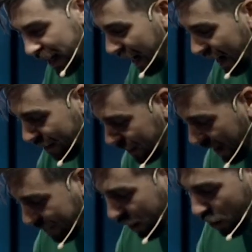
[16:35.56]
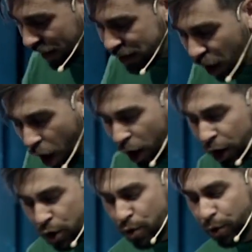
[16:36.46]
I have left, I want to
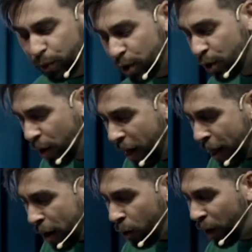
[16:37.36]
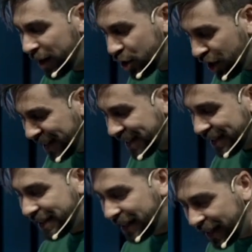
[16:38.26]
talk you through what
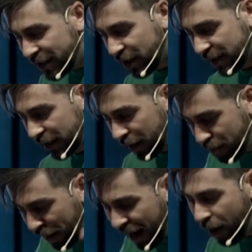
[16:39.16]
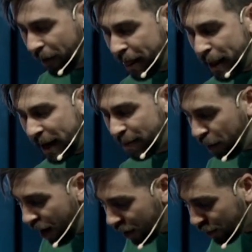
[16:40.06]
Jesus teaches about
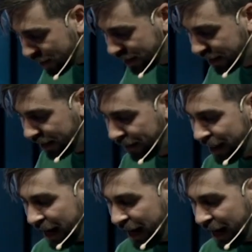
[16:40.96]
hypocrisy.